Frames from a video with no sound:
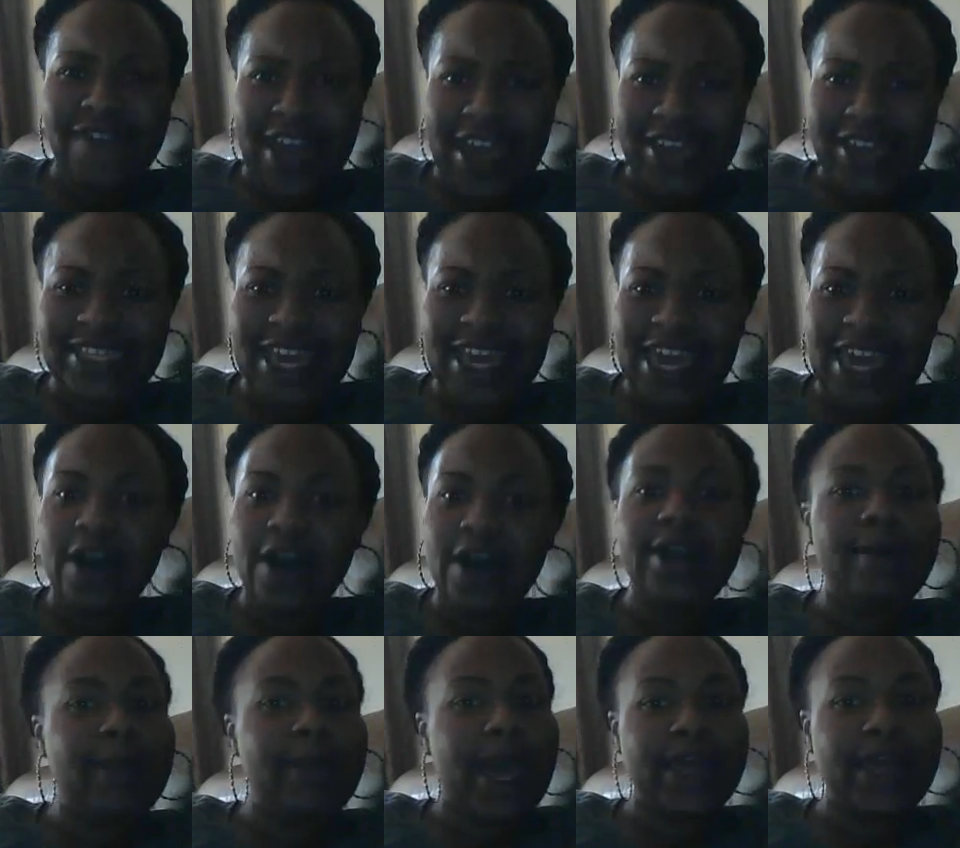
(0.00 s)
fat as hell. And
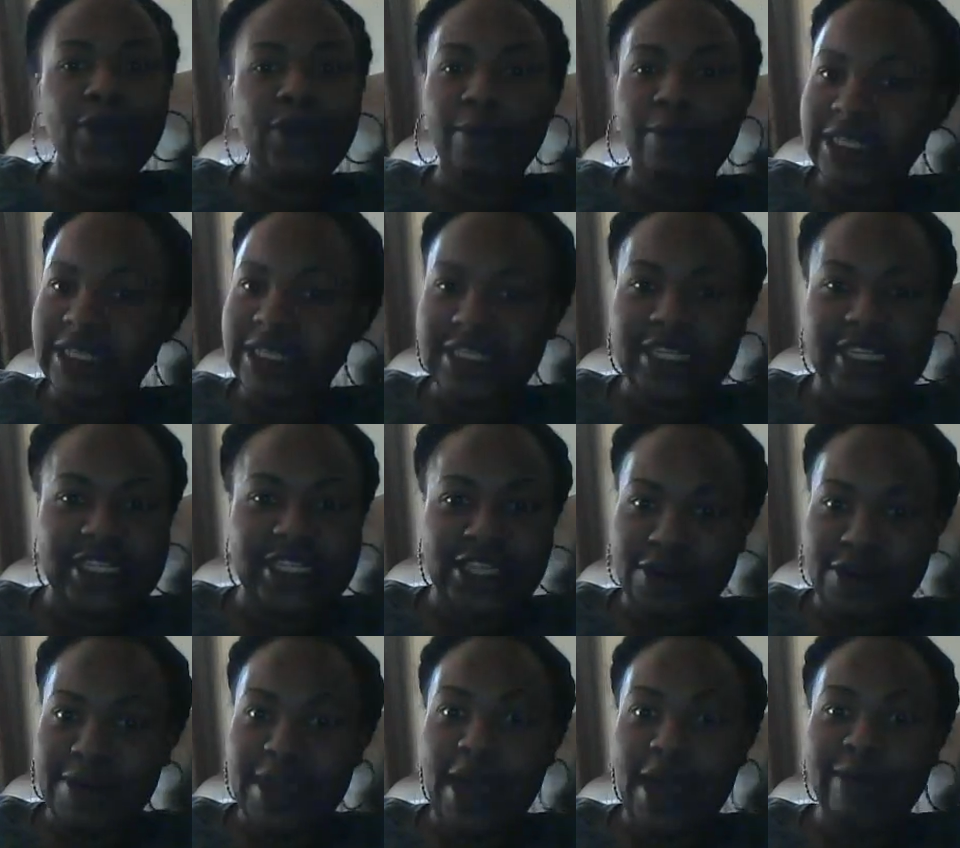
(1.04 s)
I'm like, you bitches didn't
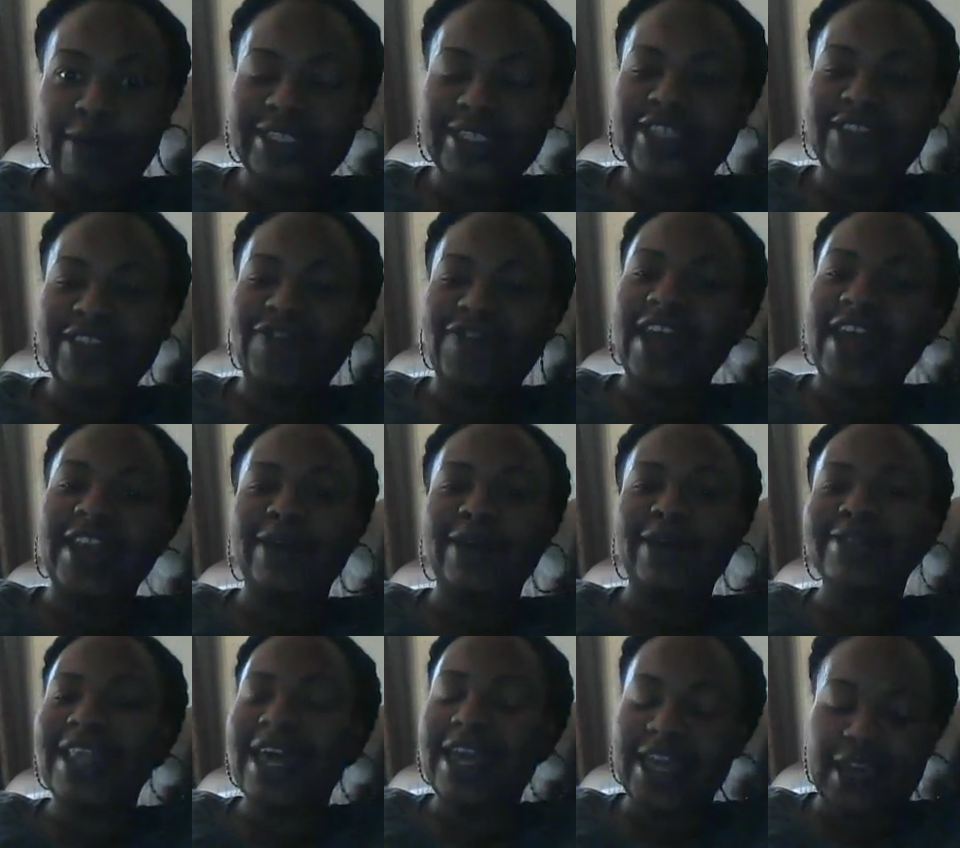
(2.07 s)
tell me I was this fat. And they
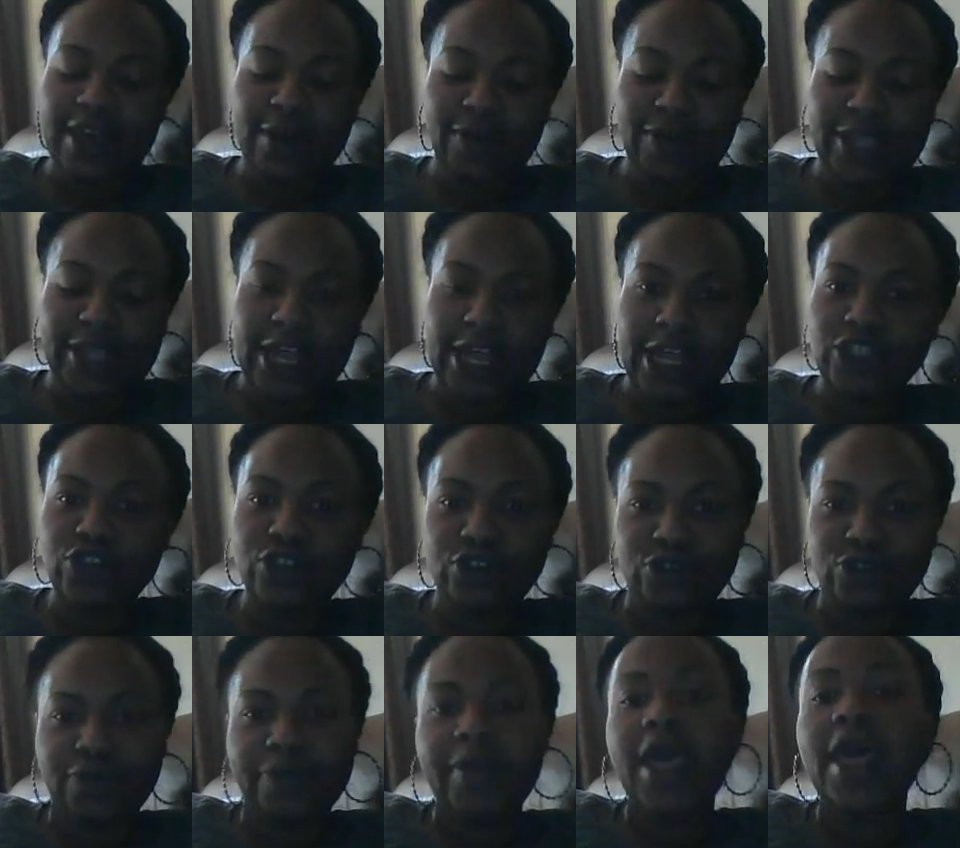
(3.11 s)
was like, yeah, we thought you
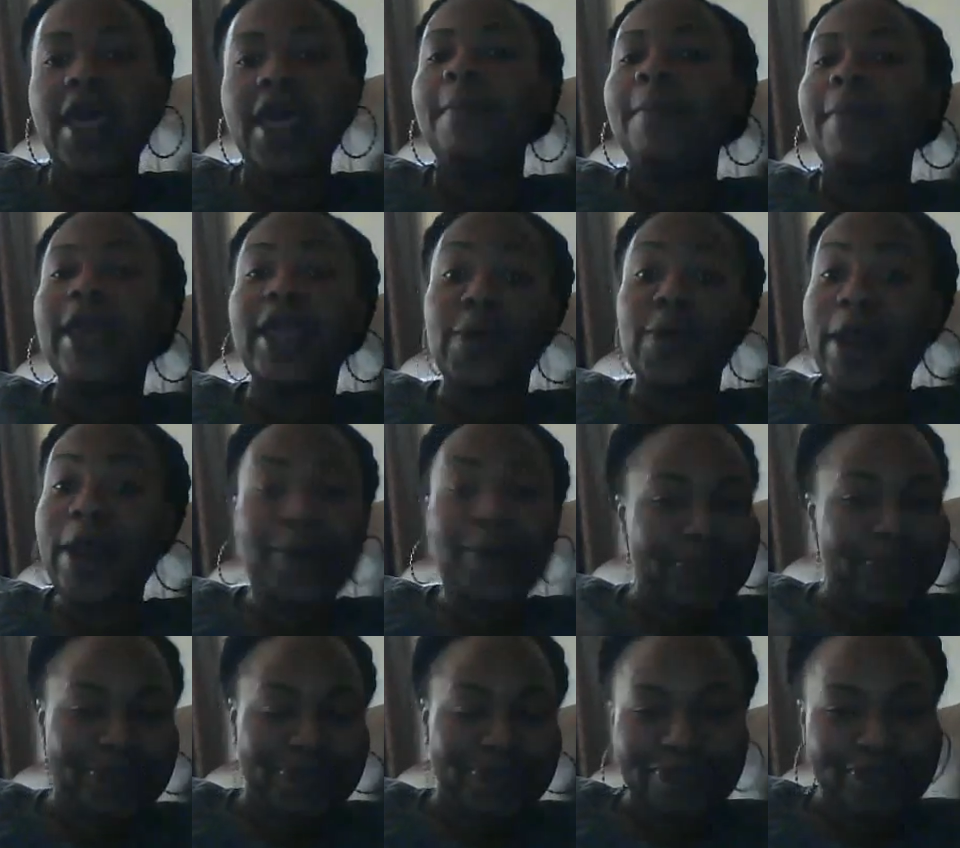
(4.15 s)
knew. But anyway,
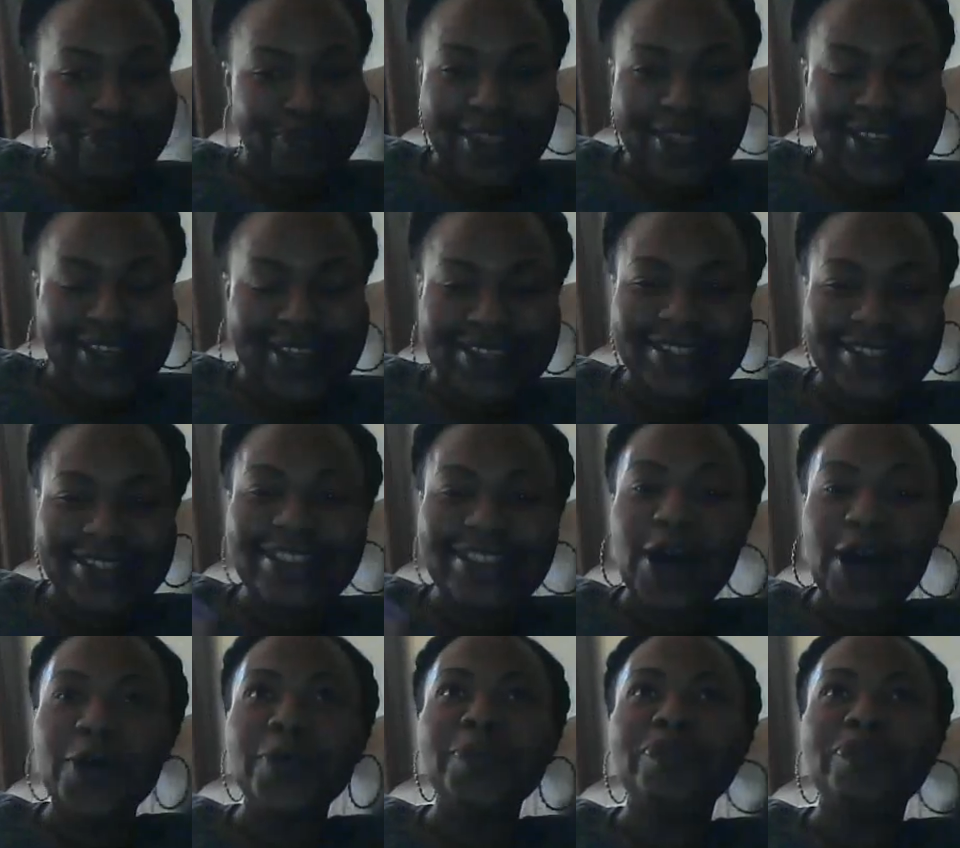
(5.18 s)

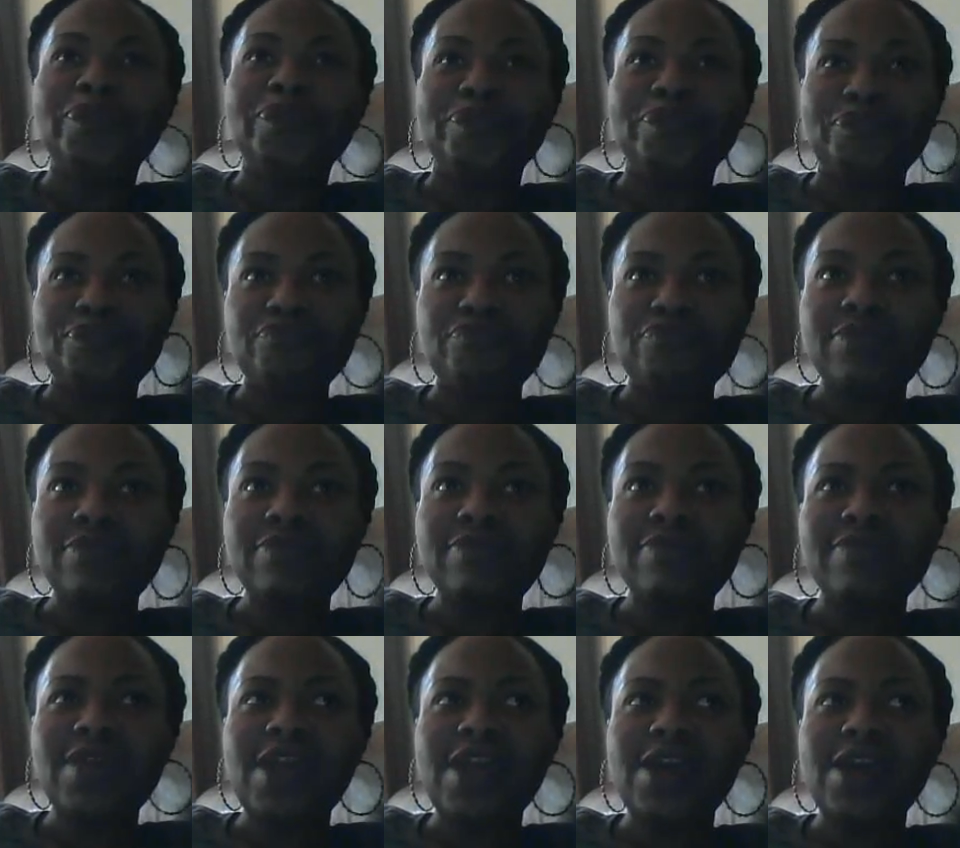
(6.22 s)
so
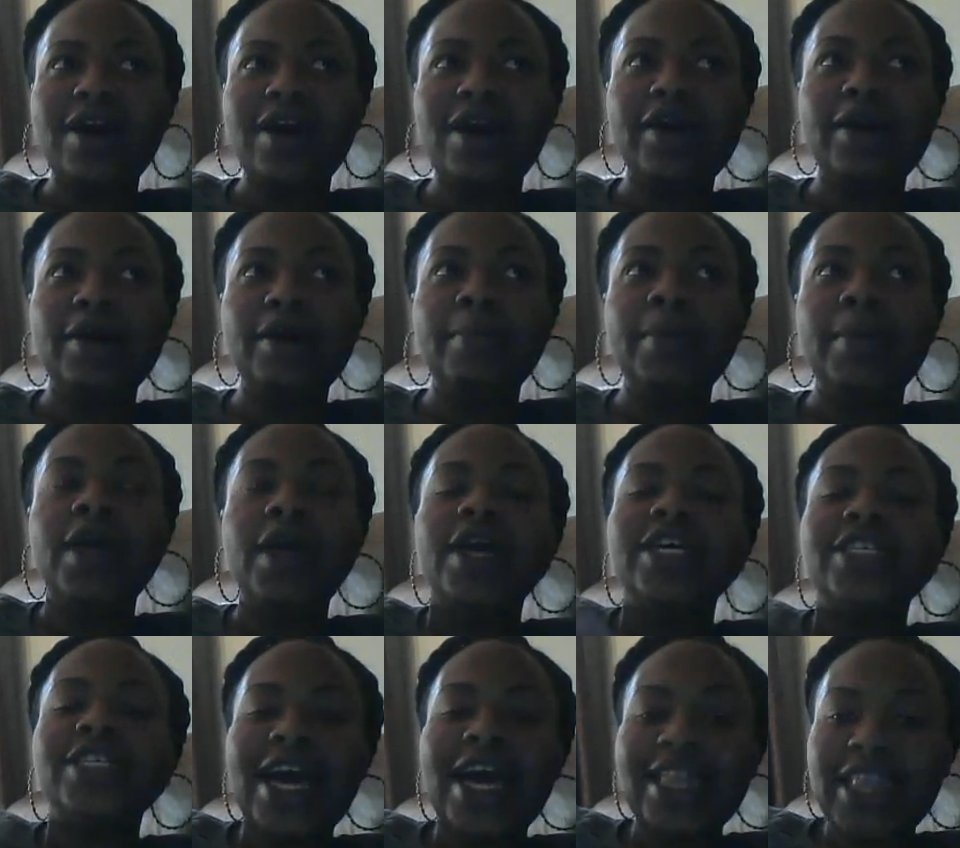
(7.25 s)
I
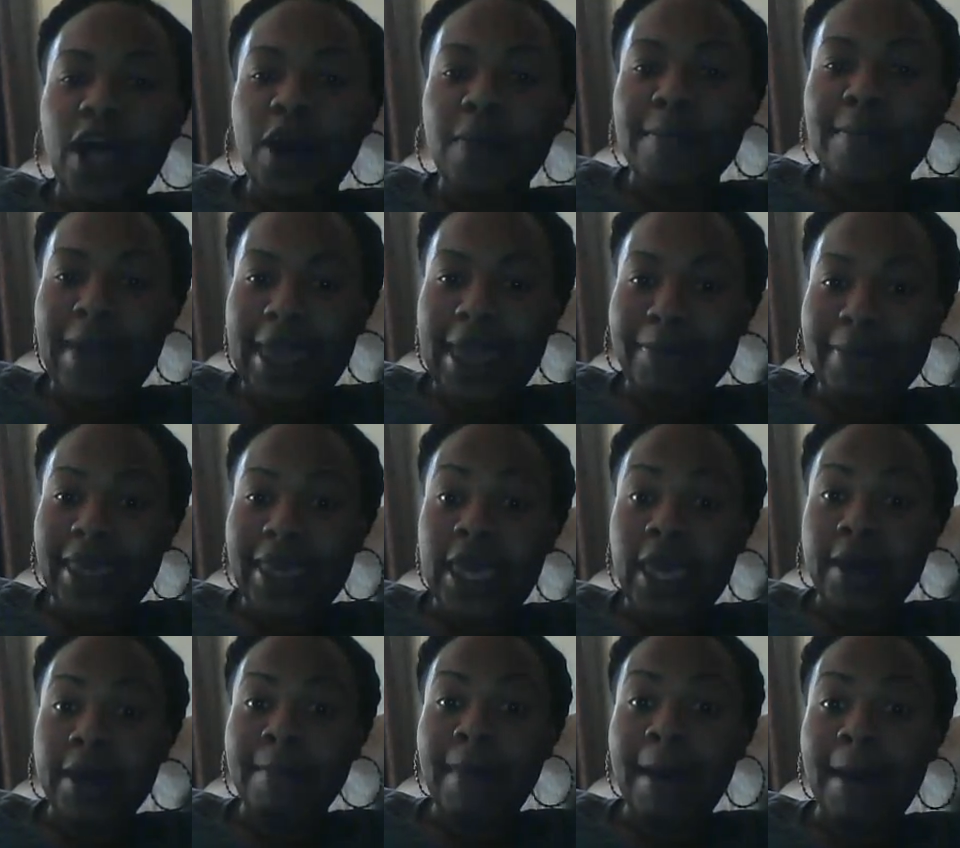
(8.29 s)
thought
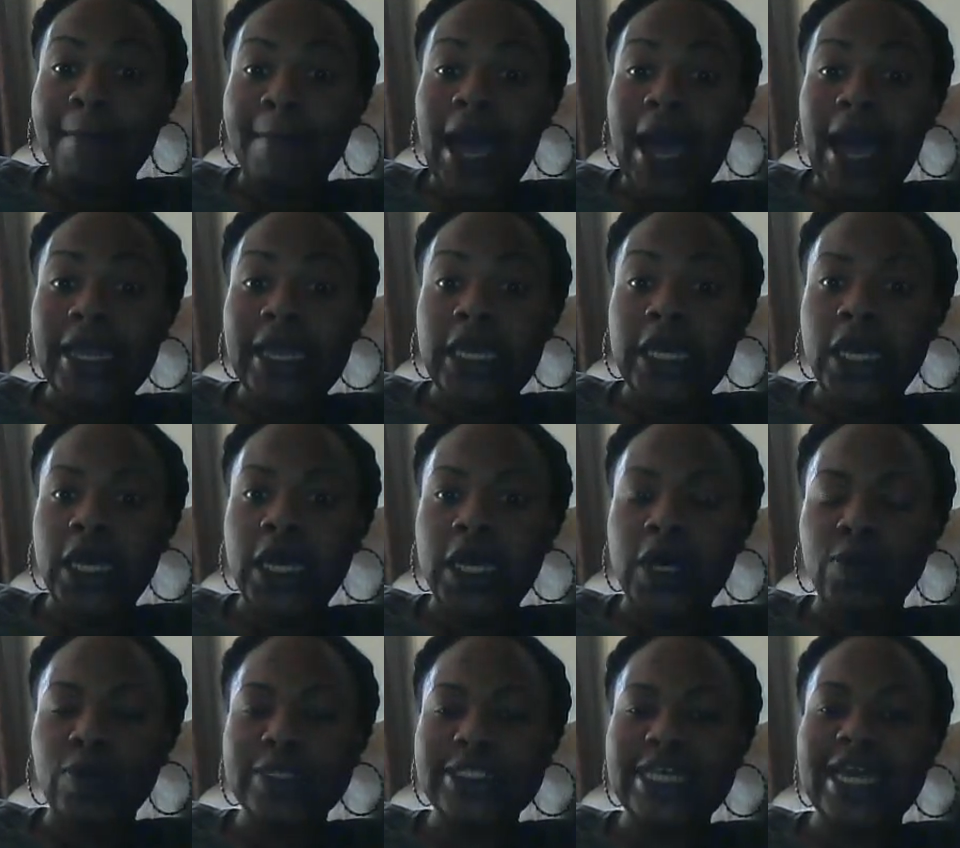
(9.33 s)
maybe my body
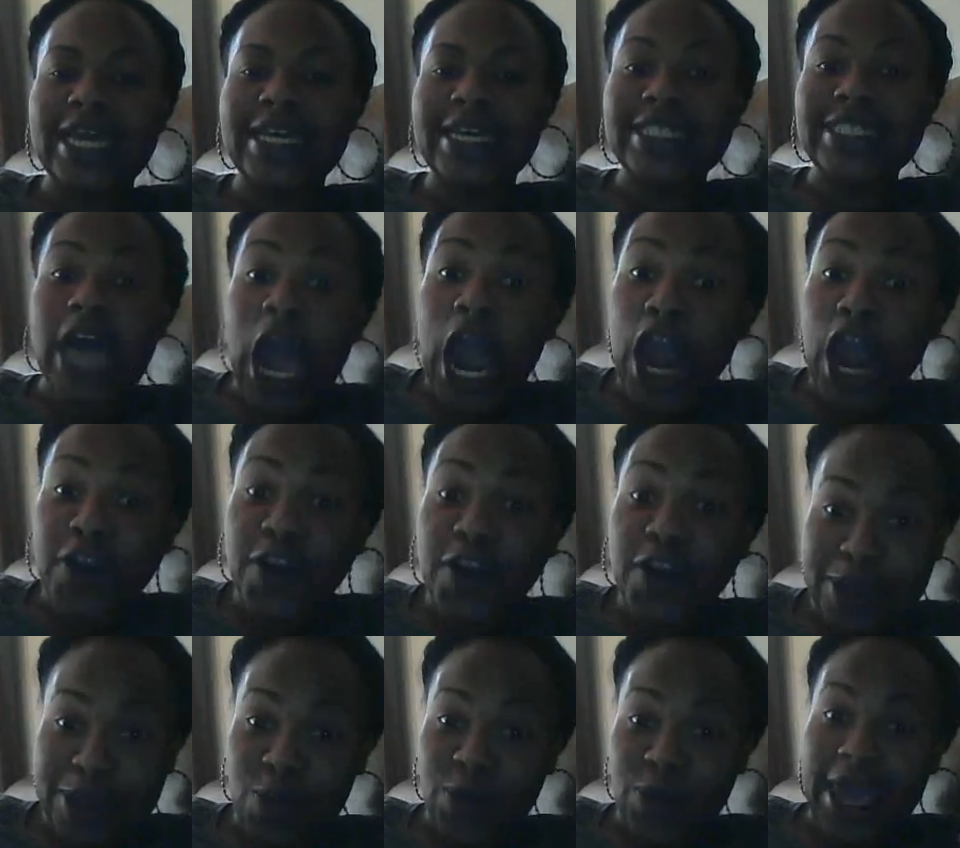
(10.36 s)
was getting tired of being